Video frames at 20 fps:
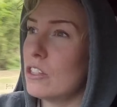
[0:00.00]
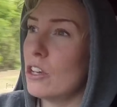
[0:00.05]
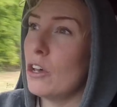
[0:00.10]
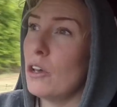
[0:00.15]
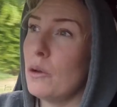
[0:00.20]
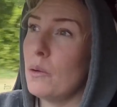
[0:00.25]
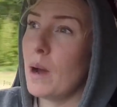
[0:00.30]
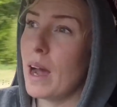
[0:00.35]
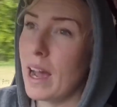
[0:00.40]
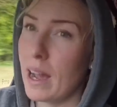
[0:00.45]

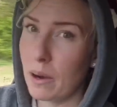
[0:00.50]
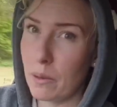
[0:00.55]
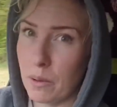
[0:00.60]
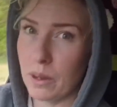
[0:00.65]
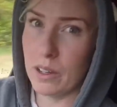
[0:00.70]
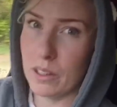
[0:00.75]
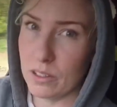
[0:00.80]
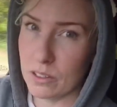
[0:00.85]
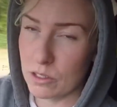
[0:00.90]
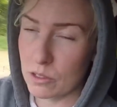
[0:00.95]
2
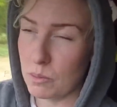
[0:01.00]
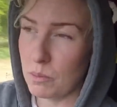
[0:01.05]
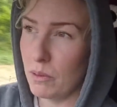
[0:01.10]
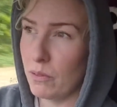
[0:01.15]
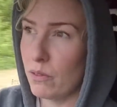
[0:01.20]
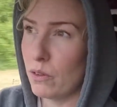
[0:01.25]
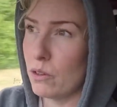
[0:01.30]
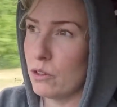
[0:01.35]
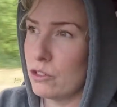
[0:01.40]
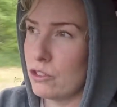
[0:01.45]
hours
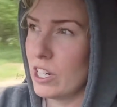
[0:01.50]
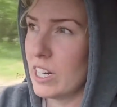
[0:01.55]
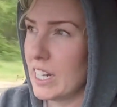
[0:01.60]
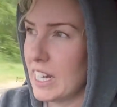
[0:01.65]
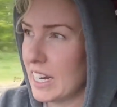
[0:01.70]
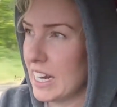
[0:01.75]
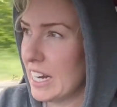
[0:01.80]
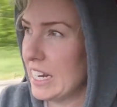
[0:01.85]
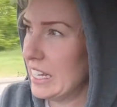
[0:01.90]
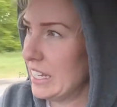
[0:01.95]
before
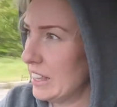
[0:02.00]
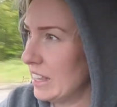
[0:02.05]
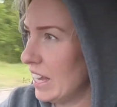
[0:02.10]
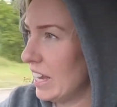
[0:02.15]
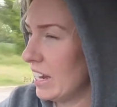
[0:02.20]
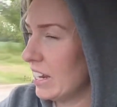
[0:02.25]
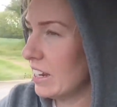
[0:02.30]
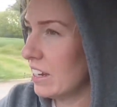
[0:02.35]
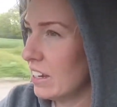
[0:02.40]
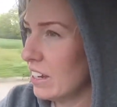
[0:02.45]
drinking
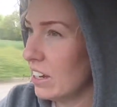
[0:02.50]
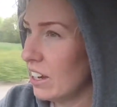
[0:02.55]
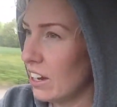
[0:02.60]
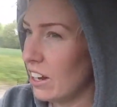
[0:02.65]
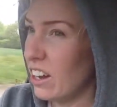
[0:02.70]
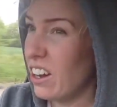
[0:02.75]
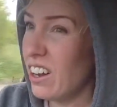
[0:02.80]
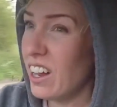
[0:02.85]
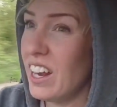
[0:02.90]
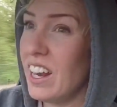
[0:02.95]
anything.
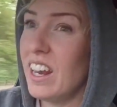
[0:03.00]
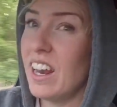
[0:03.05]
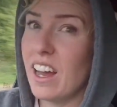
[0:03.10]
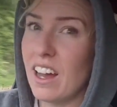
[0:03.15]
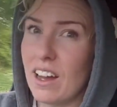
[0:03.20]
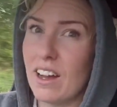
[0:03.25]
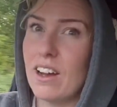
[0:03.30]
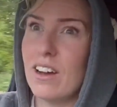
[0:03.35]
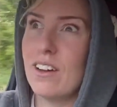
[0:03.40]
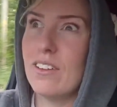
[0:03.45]
I
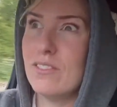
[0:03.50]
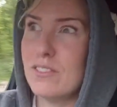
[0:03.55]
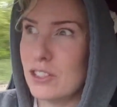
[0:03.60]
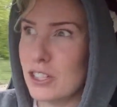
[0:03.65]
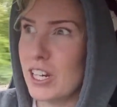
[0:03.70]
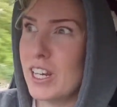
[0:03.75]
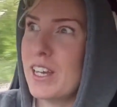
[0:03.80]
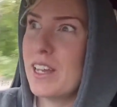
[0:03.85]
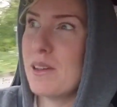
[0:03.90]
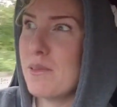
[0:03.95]
love
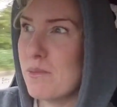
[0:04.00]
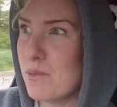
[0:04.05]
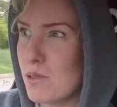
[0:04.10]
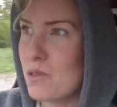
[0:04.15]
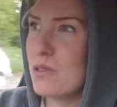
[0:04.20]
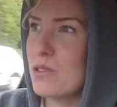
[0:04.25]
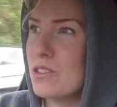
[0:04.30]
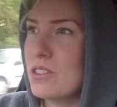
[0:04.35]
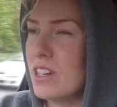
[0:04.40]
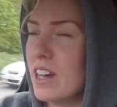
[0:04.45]
drinking
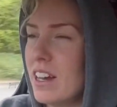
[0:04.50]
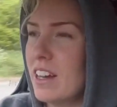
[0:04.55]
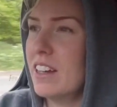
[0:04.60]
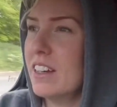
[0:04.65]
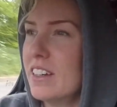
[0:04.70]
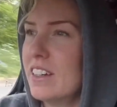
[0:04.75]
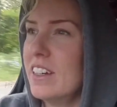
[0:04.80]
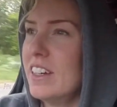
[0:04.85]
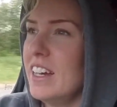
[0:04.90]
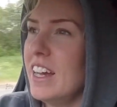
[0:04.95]
water.
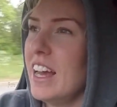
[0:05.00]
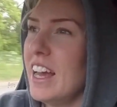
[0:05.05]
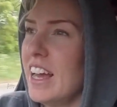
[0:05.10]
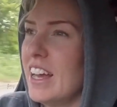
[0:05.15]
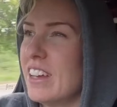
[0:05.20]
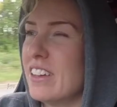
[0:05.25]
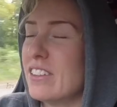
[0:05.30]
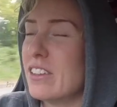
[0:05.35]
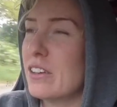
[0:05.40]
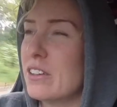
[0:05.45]

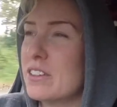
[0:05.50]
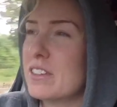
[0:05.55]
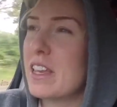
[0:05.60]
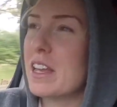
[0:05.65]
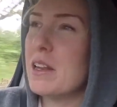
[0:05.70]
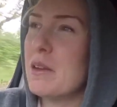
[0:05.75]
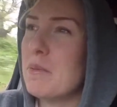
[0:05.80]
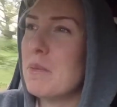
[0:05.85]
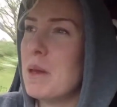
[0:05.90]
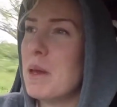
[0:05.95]
So it's
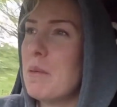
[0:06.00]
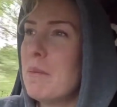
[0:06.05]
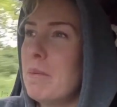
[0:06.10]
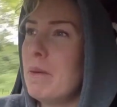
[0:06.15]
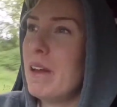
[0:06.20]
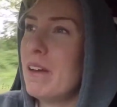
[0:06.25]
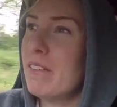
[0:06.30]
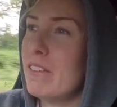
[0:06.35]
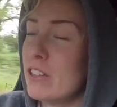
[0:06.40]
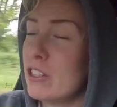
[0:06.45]
going to be a
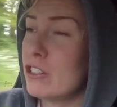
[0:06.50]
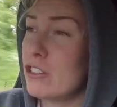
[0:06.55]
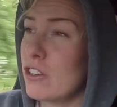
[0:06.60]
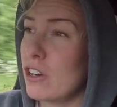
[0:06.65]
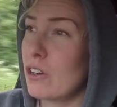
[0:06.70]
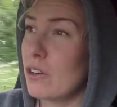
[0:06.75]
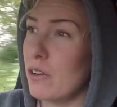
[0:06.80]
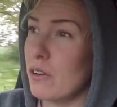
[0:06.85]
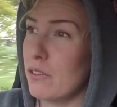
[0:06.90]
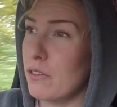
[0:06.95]
bit of a
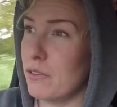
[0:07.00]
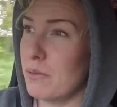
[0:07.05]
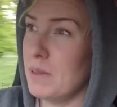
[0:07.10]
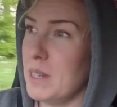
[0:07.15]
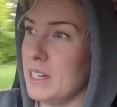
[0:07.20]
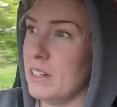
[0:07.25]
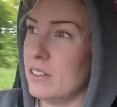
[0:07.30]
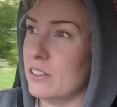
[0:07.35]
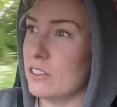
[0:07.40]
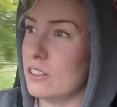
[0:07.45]
struggle for
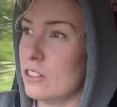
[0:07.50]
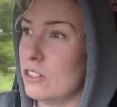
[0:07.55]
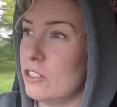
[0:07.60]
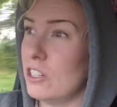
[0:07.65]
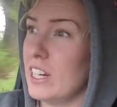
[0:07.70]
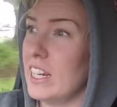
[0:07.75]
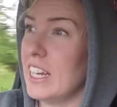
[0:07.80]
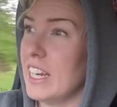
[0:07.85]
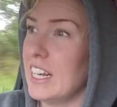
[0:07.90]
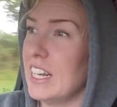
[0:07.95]
me not to
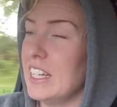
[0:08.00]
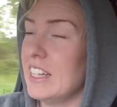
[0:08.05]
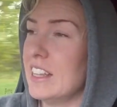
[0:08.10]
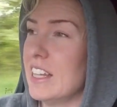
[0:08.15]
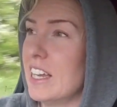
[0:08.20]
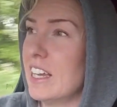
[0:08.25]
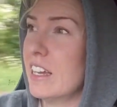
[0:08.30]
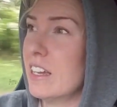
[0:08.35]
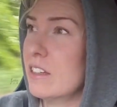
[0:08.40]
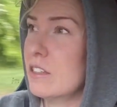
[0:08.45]
drink
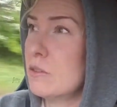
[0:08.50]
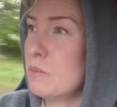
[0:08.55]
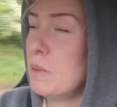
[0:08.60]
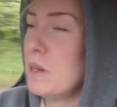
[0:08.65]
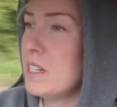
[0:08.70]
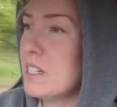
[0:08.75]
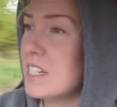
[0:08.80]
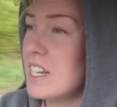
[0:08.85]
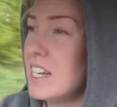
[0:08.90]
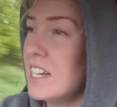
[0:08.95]
anything,
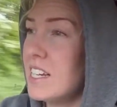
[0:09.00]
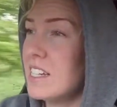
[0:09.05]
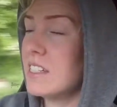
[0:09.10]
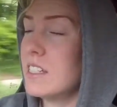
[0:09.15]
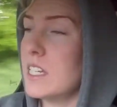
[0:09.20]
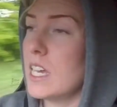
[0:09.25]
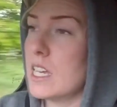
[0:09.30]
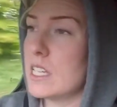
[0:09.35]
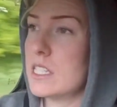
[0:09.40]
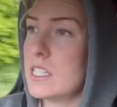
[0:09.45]
especially as
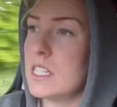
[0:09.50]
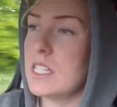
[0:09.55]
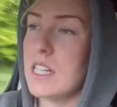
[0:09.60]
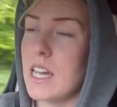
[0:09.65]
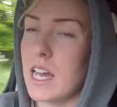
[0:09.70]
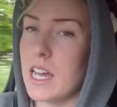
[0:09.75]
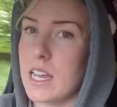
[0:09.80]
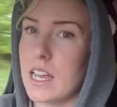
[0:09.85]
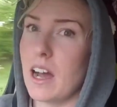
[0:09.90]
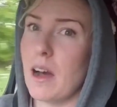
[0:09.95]

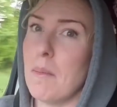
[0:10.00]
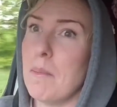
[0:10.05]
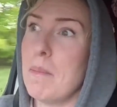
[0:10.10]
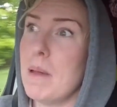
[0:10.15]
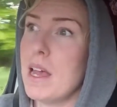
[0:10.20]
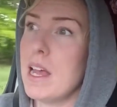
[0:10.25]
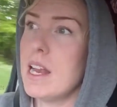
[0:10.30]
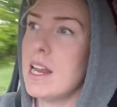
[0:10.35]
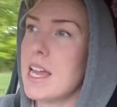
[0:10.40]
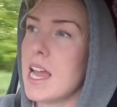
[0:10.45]
yesterday I
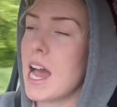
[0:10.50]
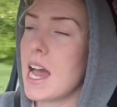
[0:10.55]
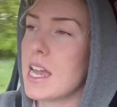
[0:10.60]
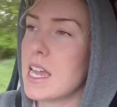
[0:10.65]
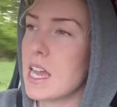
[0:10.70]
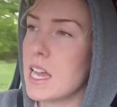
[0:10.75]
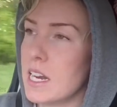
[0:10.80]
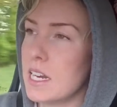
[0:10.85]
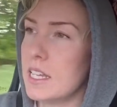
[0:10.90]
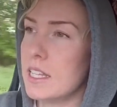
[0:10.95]
barely
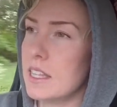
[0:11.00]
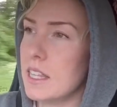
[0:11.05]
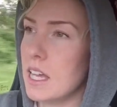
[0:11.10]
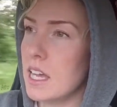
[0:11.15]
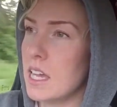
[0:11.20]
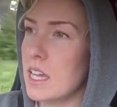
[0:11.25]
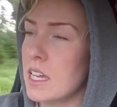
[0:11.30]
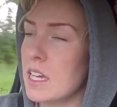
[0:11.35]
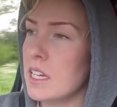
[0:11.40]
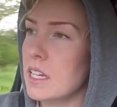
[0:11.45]
ate
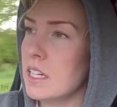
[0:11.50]
anything